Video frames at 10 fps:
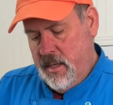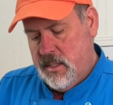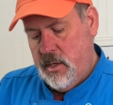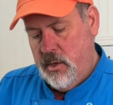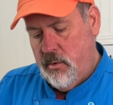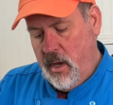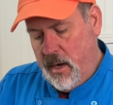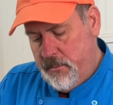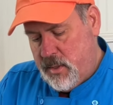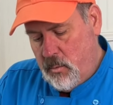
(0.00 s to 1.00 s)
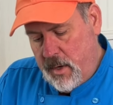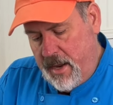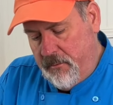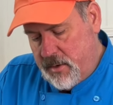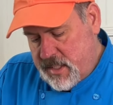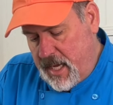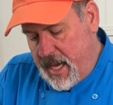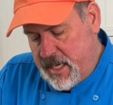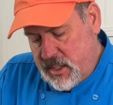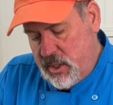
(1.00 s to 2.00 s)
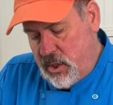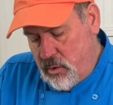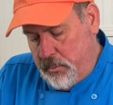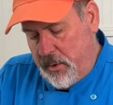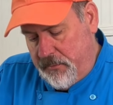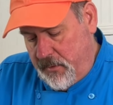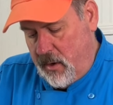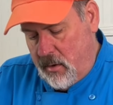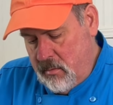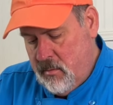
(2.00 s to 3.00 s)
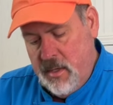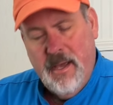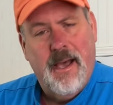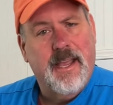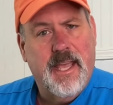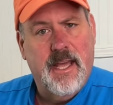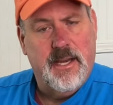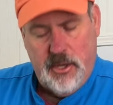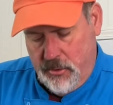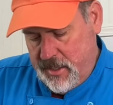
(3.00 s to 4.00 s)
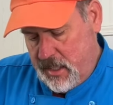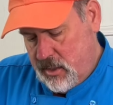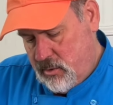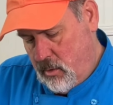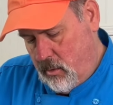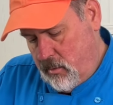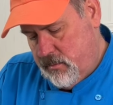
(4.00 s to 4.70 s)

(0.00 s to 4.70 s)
So you cut them to whatever size you prefer. Again, you're in control.